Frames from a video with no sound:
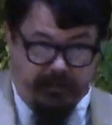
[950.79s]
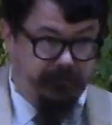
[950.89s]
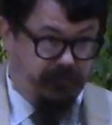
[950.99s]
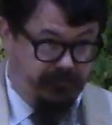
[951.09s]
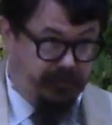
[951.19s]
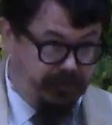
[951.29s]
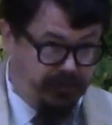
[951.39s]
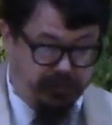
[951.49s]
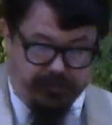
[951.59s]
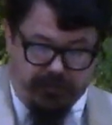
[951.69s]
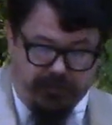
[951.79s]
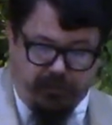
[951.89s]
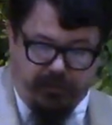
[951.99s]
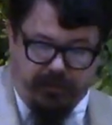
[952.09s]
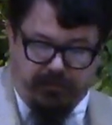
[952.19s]
if you're familiar with the
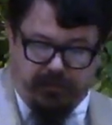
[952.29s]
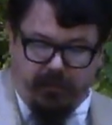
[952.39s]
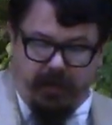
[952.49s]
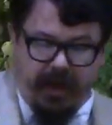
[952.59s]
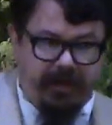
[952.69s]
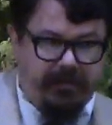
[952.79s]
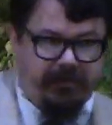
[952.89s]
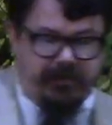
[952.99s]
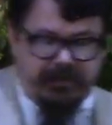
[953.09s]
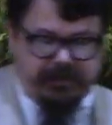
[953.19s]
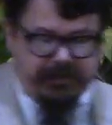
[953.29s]
story of the Lorax.